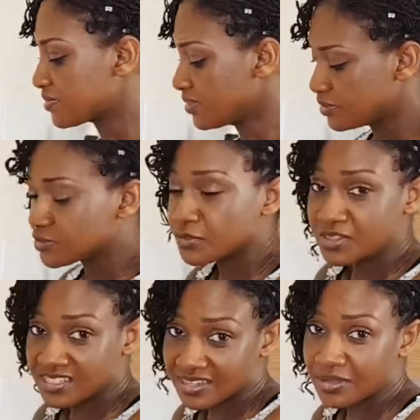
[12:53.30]
So
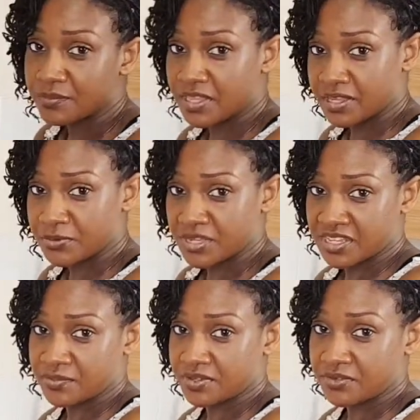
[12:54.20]
this can be a quick
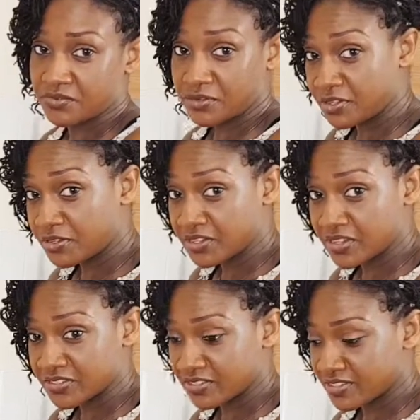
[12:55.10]
meal for your
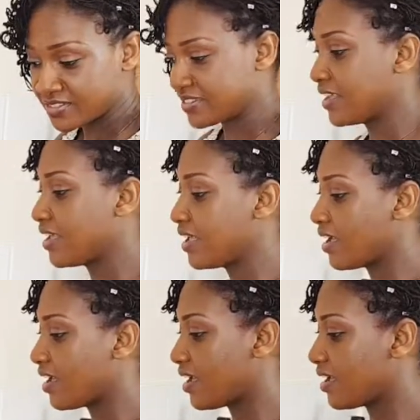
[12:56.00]
lunch.
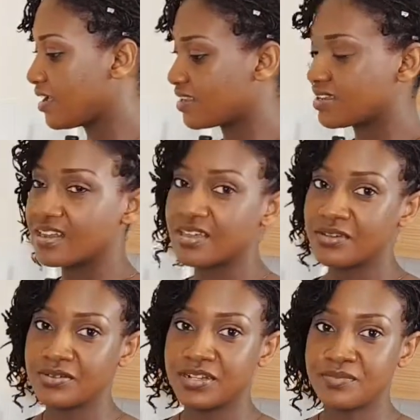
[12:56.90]
And now
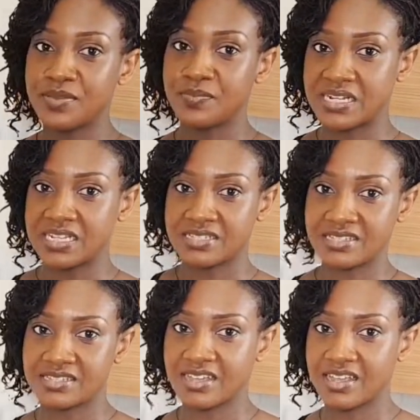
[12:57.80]
let me balance it
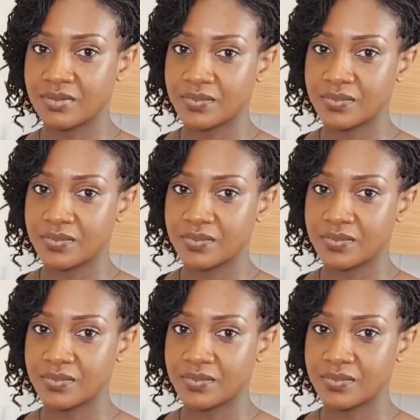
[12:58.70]
up.